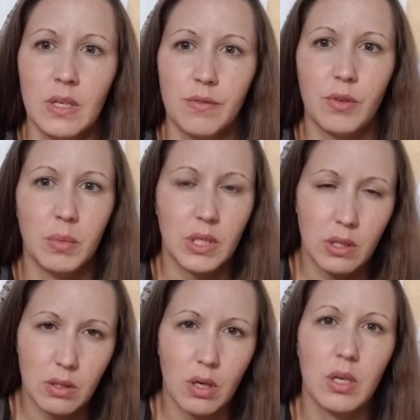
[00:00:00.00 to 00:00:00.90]
from like a
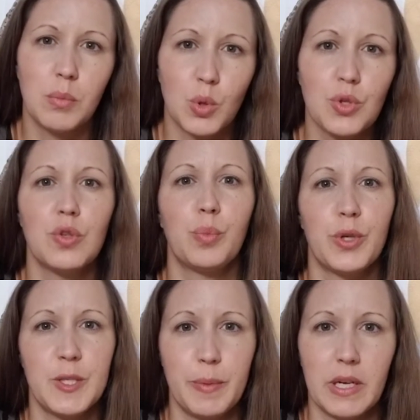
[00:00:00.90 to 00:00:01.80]
non-emotional
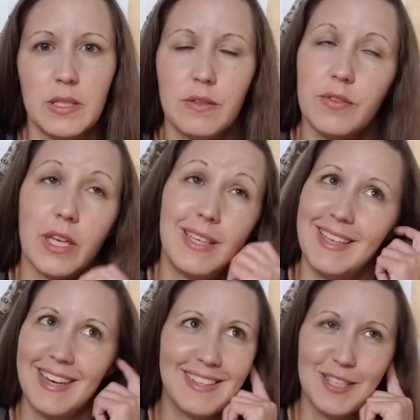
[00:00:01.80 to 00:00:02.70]
perspective. Like,
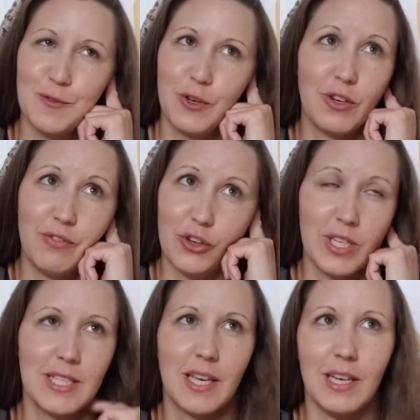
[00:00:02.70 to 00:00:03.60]
yes, it's very, very
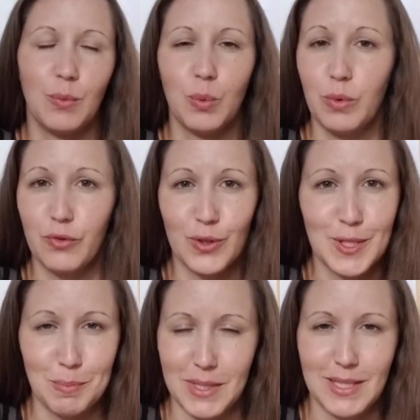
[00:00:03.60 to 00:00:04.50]
exciting when we first
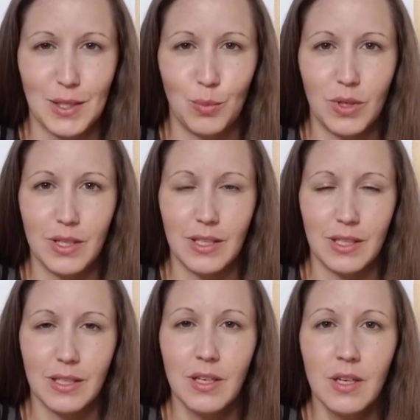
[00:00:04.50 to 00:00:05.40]
meet someone
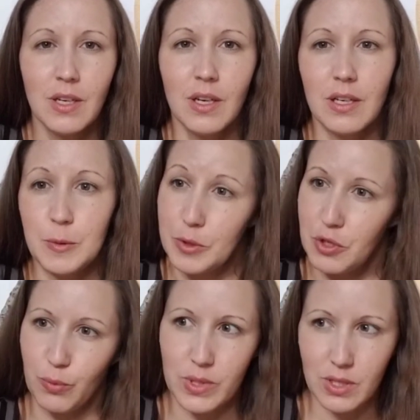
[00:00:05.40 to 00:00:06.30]
and especially
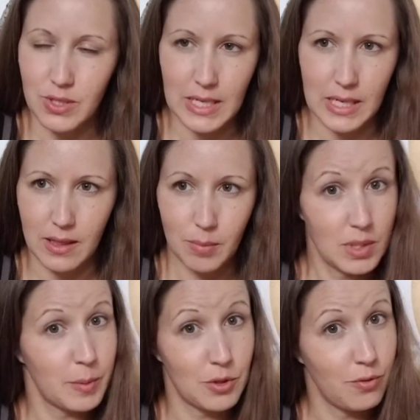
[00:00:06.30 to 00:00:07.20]
if we start dating them,
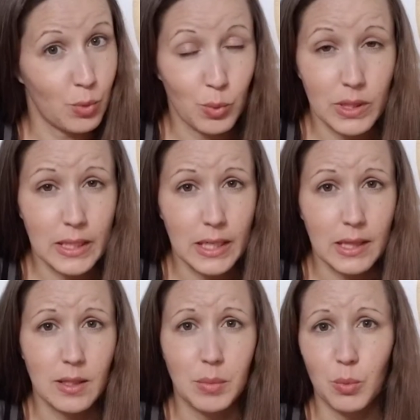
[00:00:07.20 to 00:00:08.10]
especially if we really like
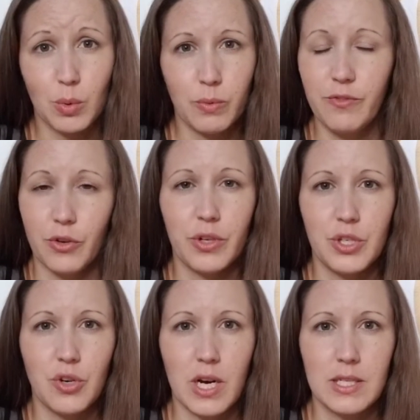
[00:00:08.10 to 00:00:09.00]
them and we're very
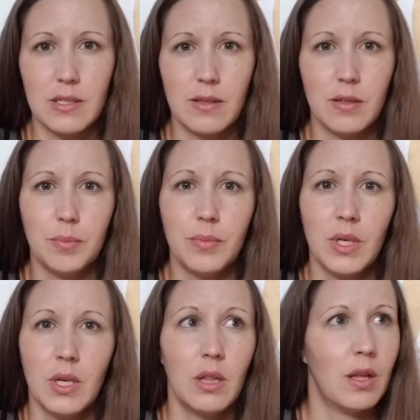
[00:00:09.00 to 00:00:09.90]
attracted to them,
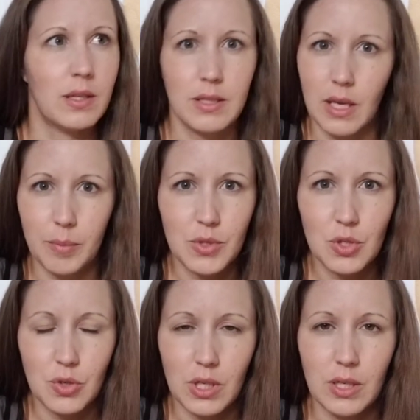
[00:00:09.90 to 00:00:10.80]
lots of
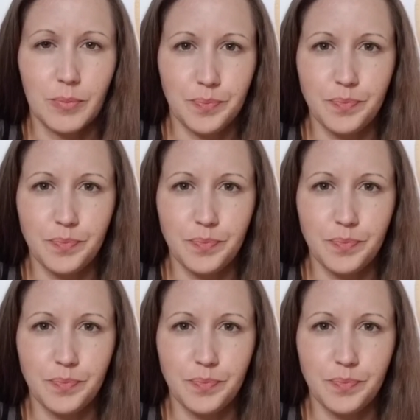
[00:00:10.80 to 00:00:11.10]
chemistry.